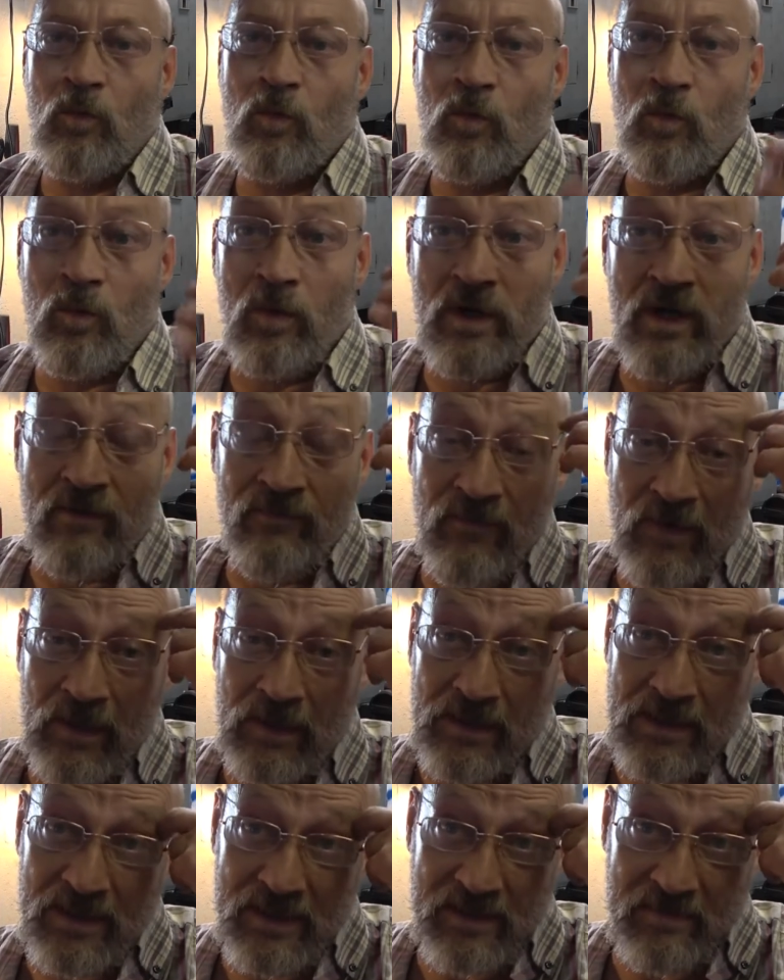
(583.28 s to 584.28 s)
what I
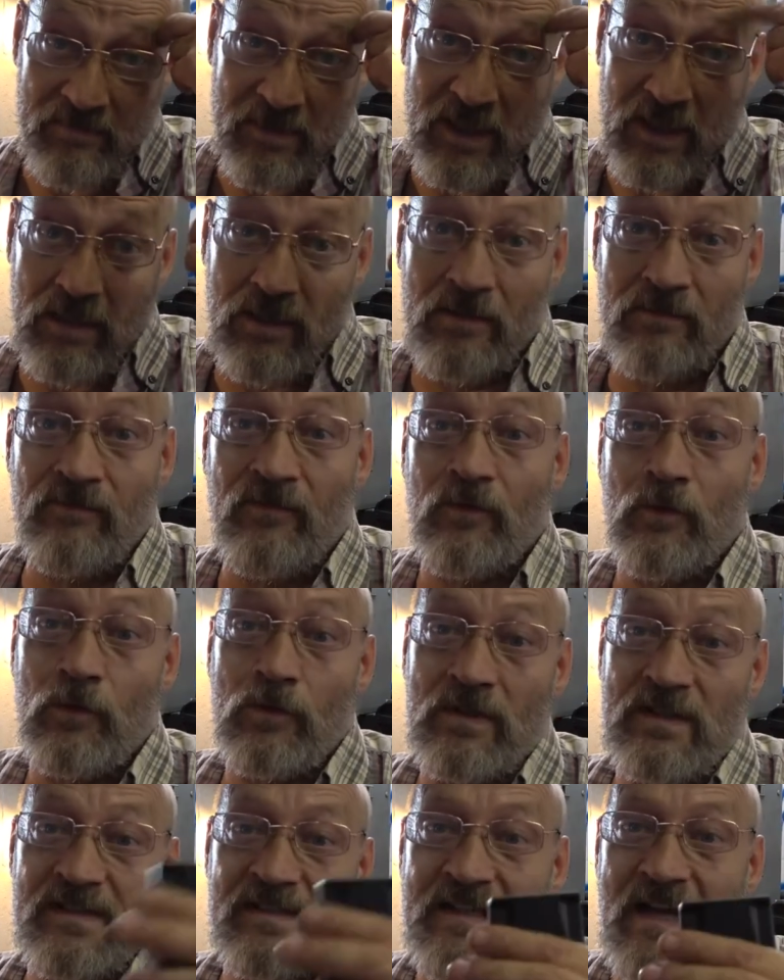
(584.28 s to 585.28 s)
figured this would be good
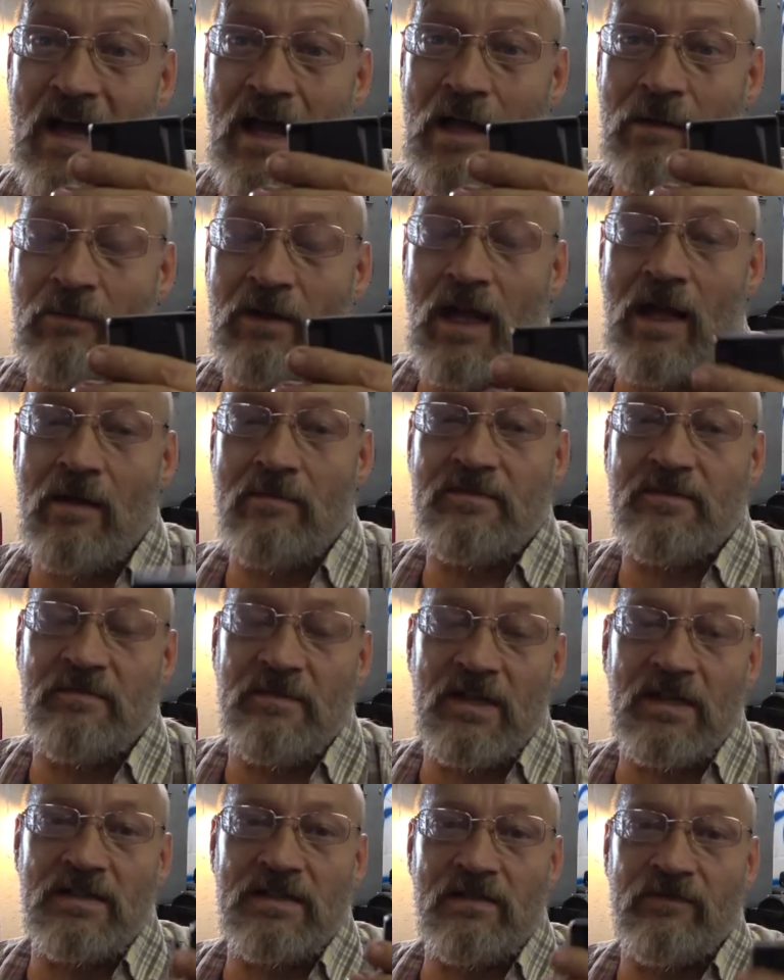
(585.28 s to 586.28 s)
for is time lapse,
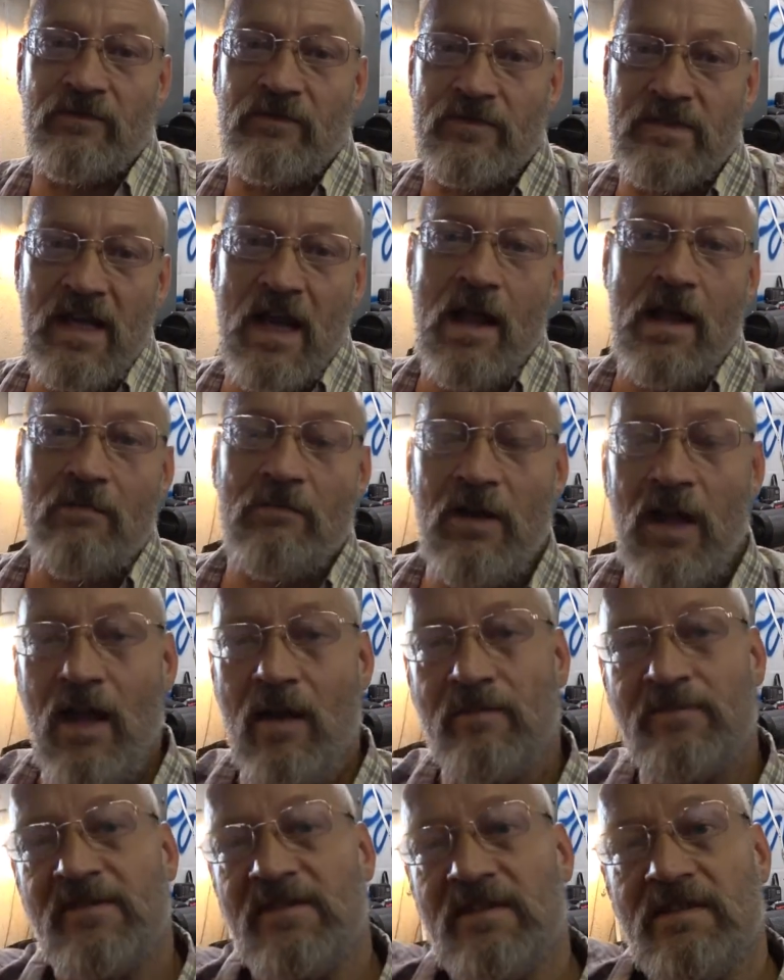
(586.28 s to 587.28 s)
because if you're time
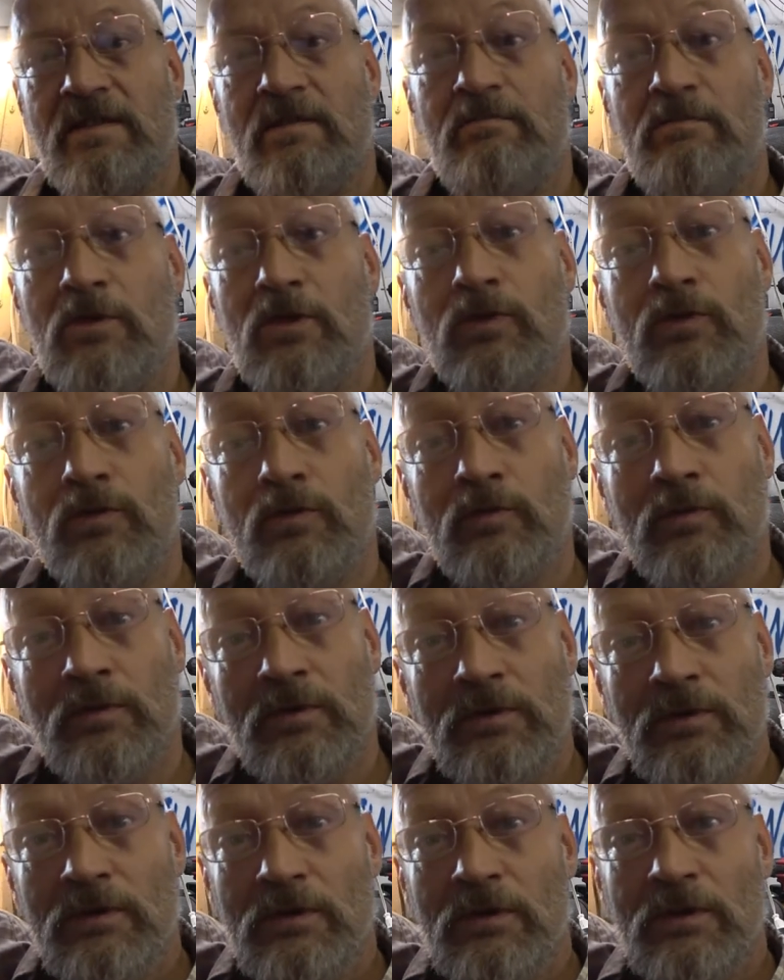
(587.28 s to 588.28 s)
lapsing the moon,
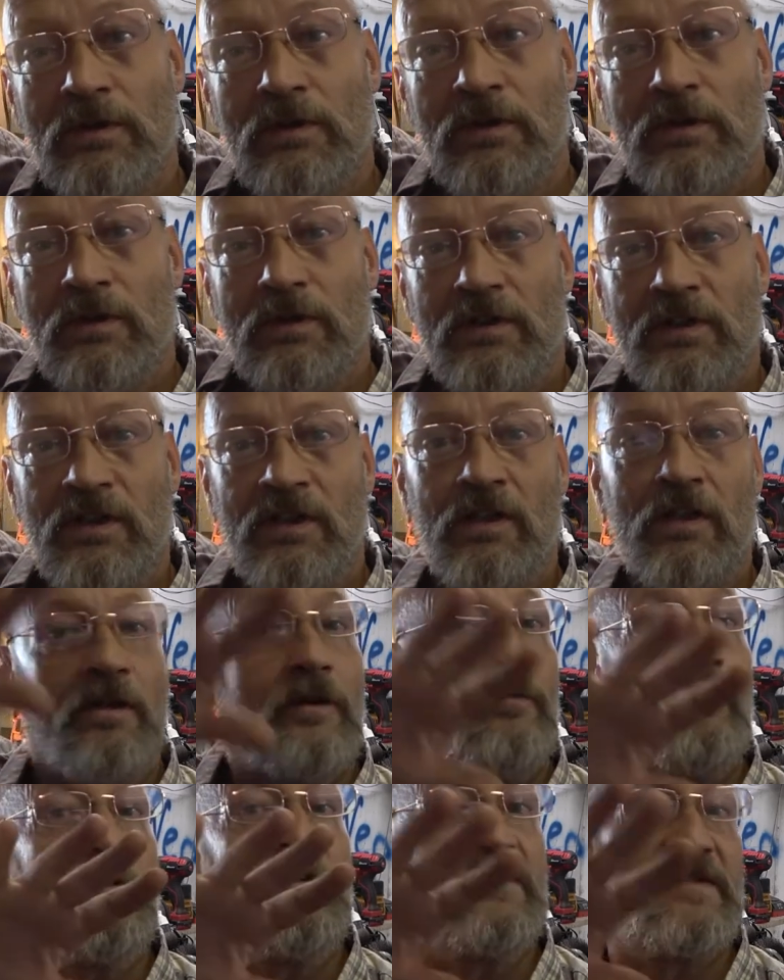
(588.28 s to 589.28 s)
you know,
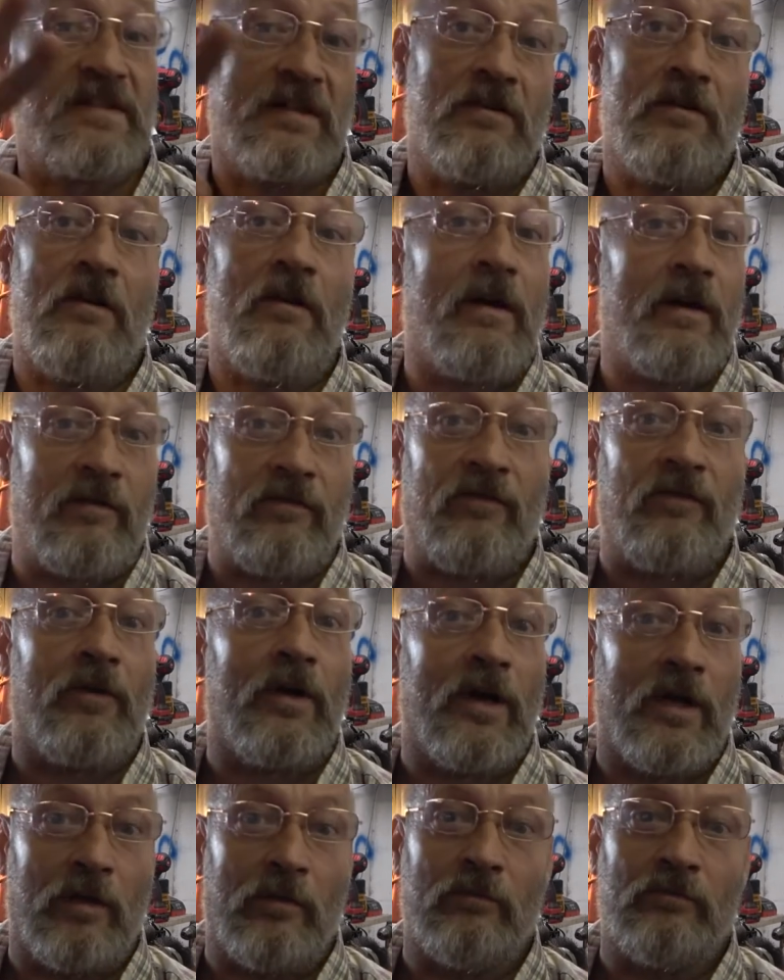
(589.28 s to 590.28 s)
it wants to go out of
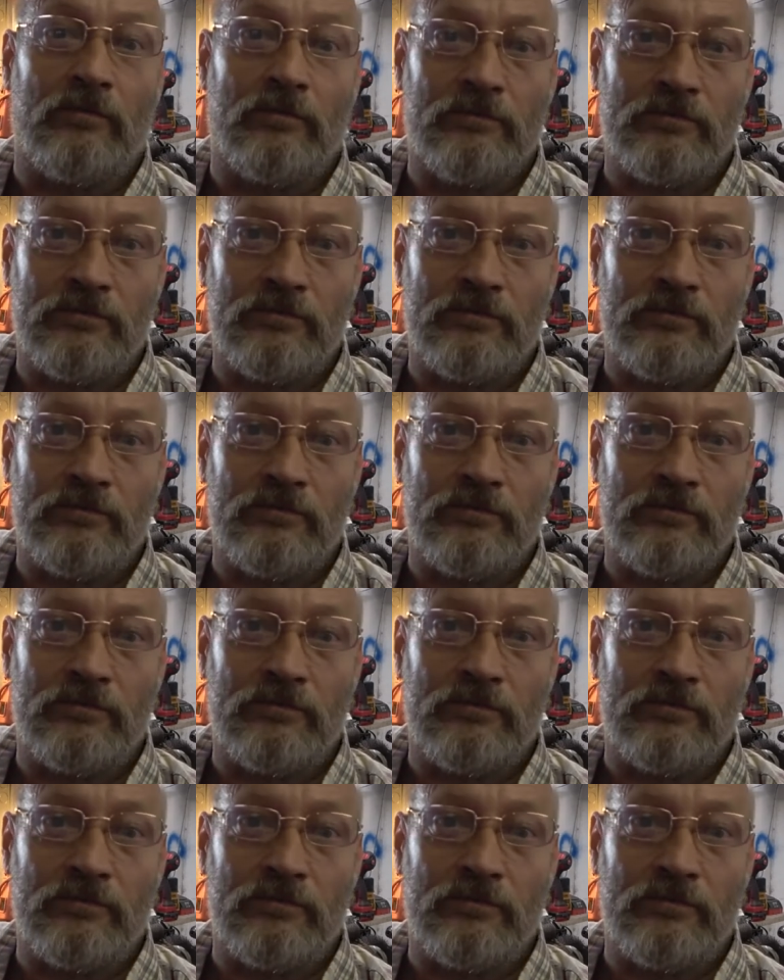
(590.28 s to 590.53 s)
frame.